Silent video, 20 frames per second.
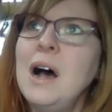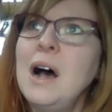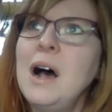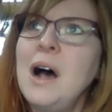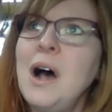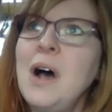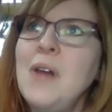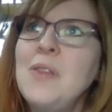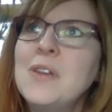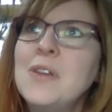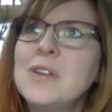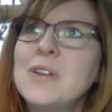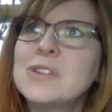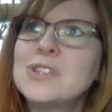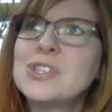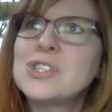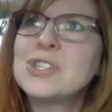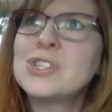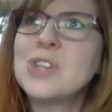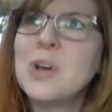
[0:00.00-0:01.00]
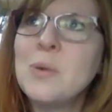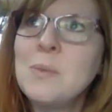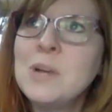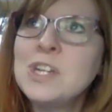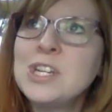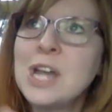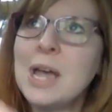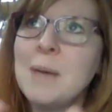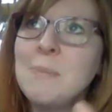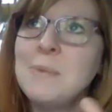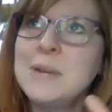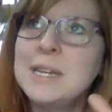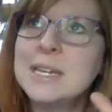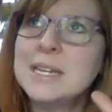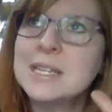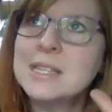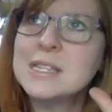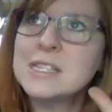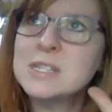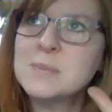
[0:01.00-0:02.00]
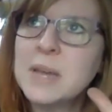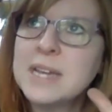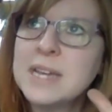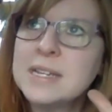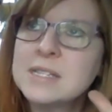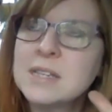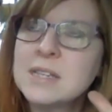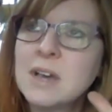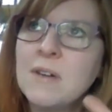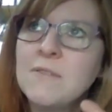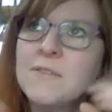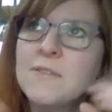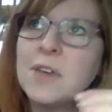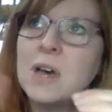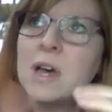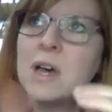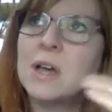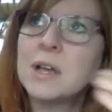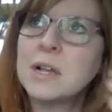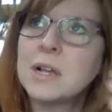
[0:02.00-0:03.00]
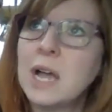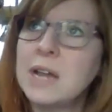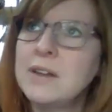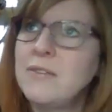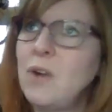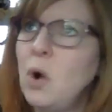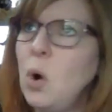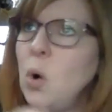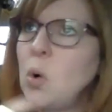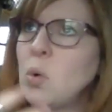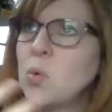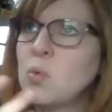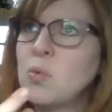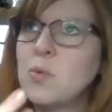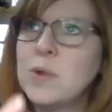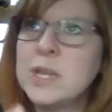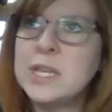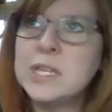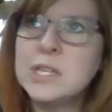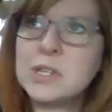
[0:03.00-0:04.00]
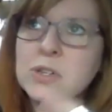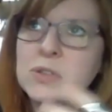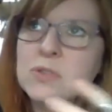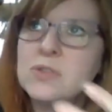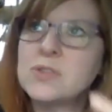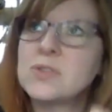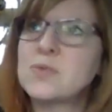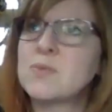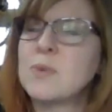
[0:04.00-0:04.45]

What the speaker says: There's so much happening in the space of the kind of whole reuse,